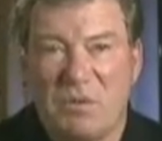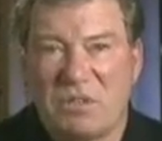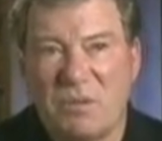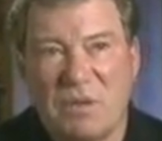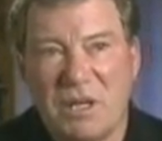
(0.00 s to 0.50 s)
maybe
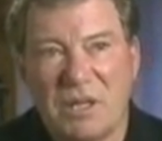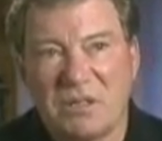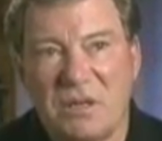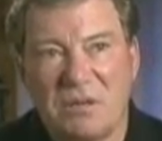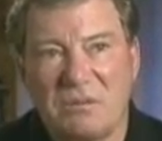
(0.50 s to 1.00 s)
there was somebody
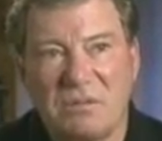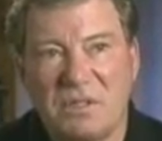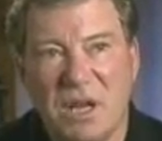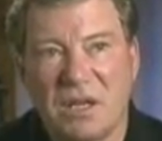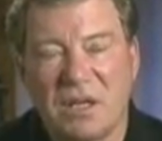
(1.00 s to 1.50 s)
else there
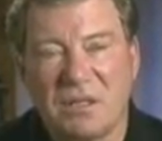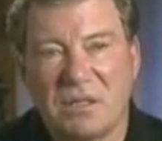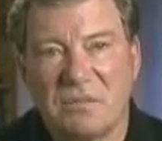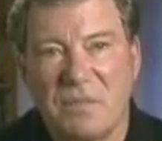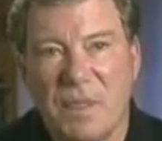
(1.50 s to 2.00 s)
telling
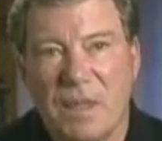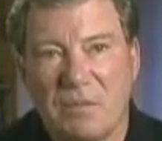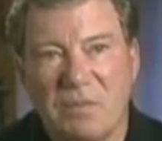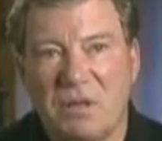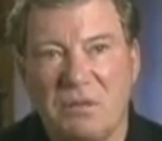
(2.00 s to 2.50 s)
us.
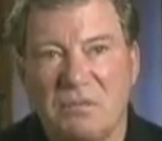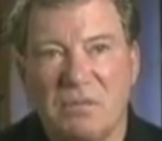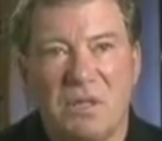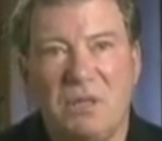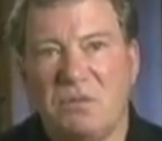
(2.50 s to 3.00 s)
But
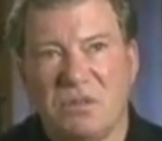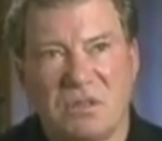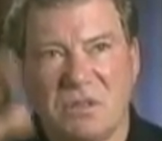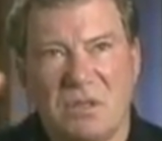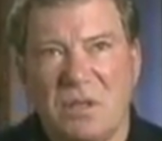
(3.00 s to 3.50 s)
he
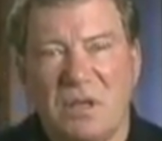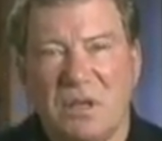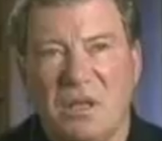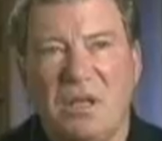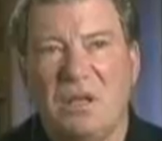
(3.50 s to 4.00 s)

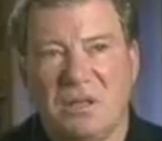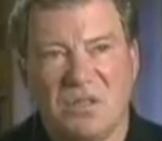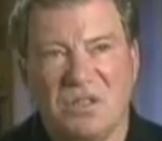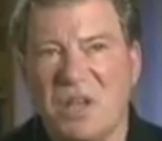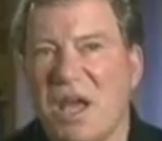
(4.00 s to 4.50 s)

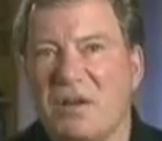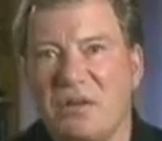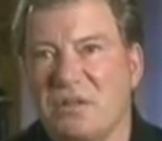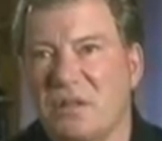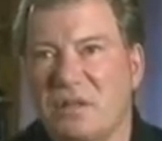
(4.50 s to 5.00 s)
and his
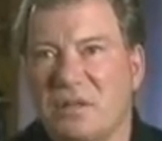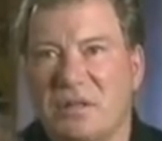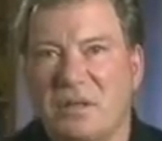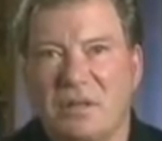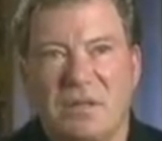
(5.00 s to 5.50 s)
designers,
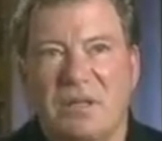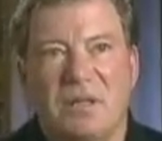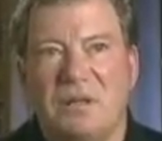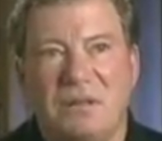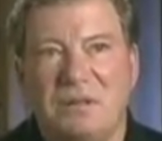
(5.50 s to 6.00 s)

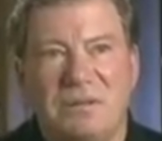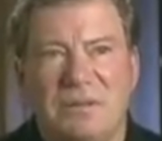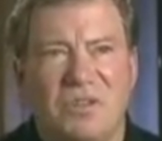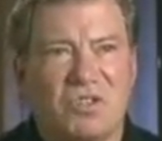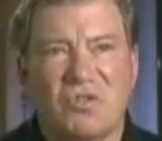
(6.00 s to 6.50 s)
they did
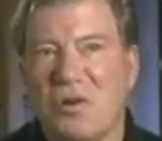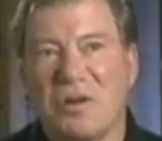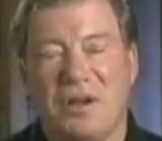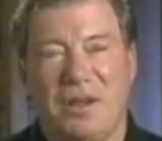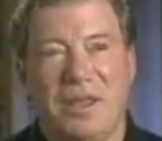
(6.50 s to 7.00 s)

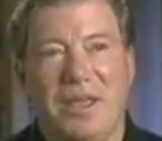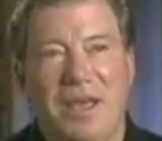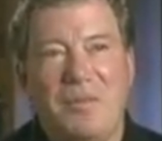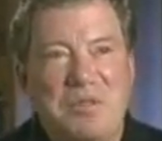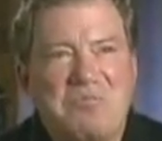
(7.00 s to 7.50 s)
extraordinary,
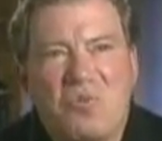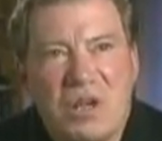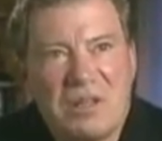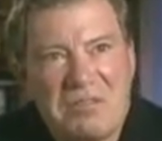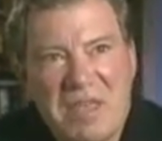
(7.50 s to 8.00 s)

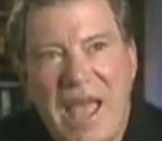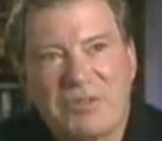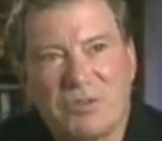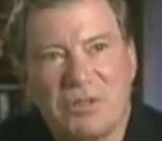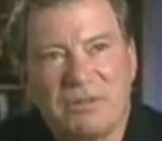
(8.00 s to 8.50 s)
really
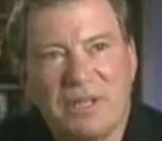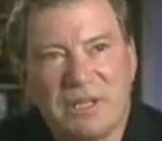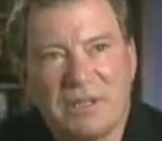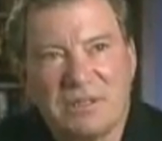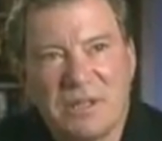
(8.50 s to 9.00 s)
theatrical
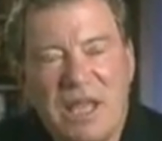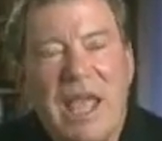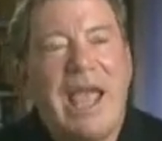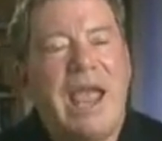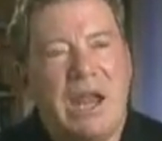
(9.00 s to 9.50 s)
things.
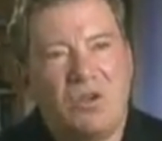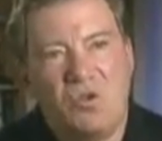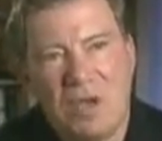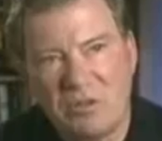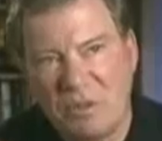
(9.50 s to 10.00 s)

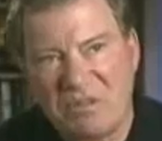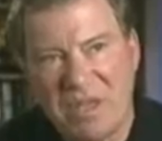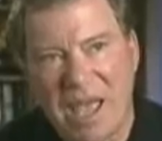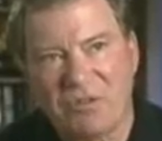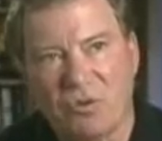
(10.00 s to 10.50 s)
And you had to be
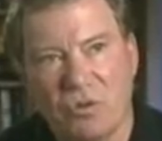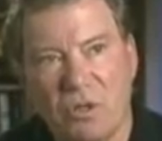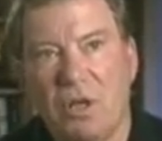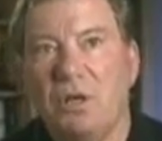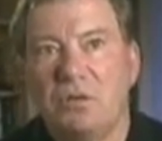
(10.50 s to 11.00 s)

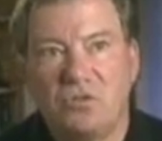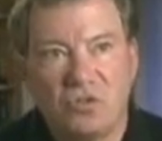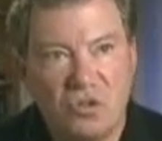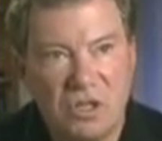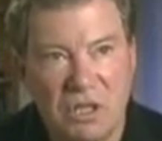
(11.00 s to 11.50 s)
theatrical
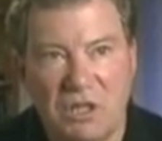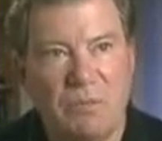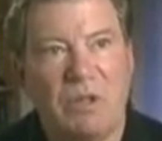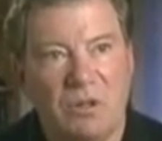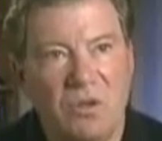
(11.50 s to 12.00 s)

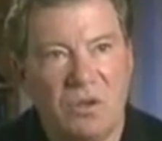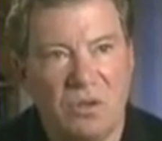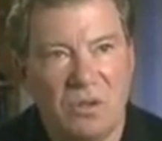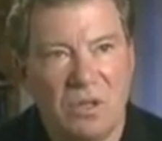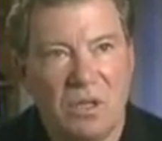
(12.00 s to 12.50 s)
in the
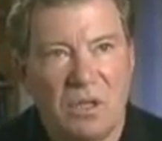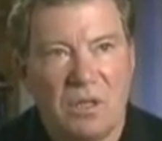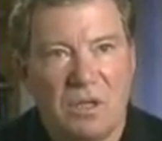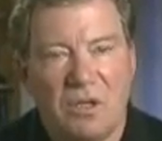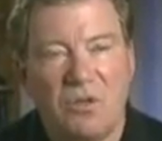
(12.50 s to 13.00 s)
milieu.
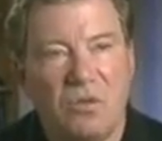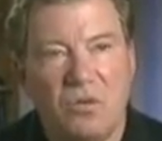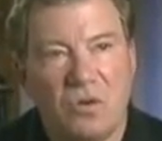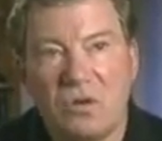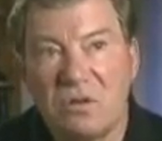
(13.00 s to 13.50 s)

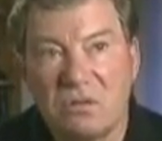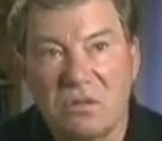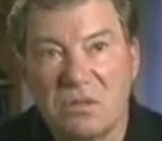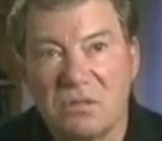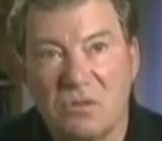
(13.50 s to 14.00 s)
You
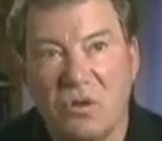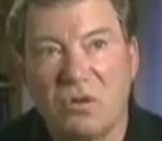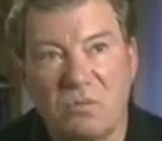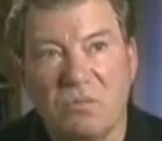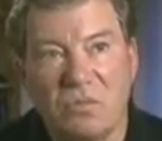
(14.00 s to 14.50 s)

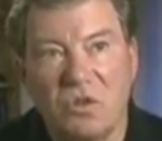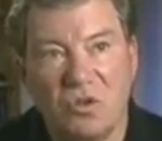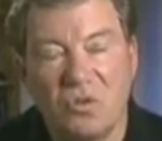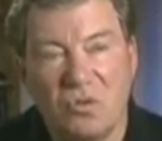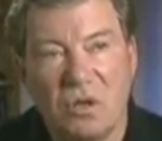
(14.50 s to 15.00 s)
couldn't
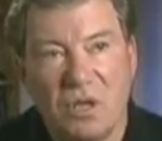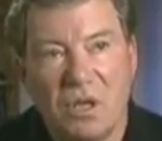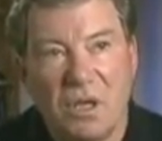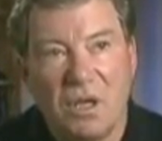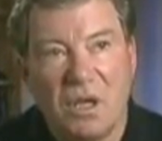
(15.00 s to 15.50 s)
do